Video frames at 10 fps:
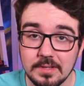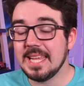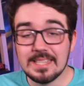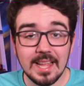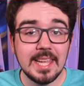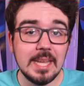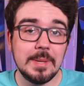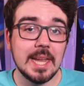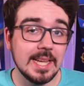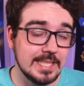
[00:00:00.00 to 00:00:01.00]
He's lucky to
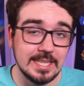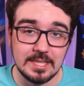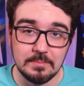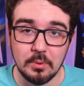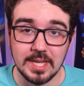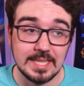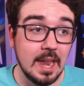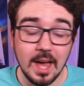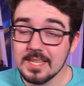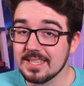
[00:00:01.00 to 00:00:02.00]
be 19th in points,
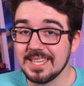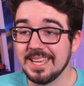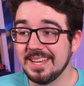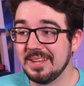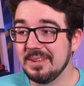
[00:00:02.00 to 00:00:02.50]
and honestly,